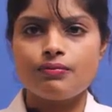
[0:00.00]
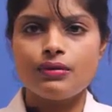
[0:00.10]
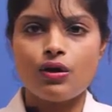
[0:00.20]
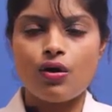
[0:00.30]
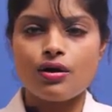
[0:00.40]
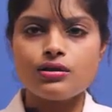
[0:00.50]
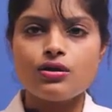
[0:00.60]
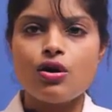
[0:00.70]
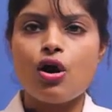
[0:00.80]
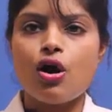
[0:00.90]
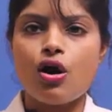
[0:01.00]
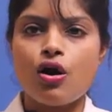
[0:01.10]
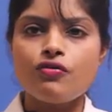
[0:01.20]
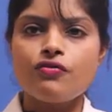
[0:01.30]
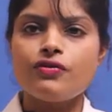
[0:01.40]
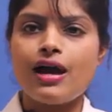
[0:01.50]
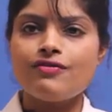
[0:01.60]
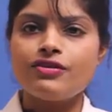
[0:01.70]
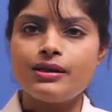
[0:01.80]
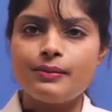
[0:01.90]
because of
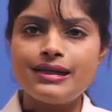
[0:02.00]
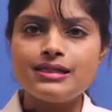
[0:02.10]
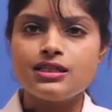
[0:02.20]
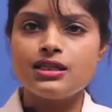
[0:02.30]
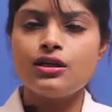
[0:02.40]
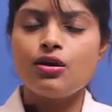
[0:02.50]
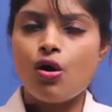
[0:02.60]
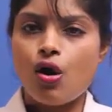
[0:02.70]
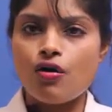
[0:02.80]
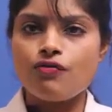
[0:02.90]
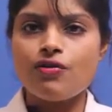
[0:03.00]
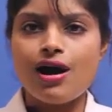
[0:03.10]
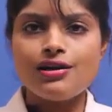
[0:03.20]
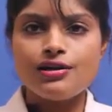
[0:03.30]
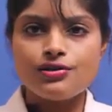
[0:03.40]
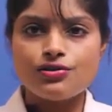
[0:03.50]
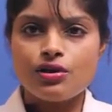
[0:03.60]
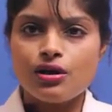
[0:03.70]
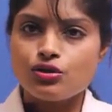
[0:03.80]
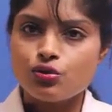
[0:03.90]
availability of varnish
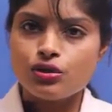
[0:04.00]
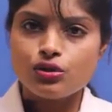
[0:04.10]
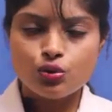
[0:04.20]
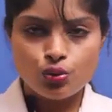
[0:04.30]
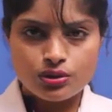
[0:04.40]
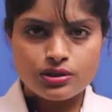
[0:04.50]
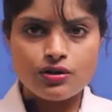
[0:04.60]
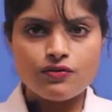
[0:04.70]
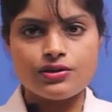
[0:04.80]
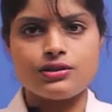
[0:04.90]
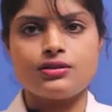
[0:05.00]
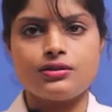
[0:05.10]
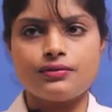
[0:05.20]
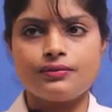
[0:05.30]
to the tooth surface.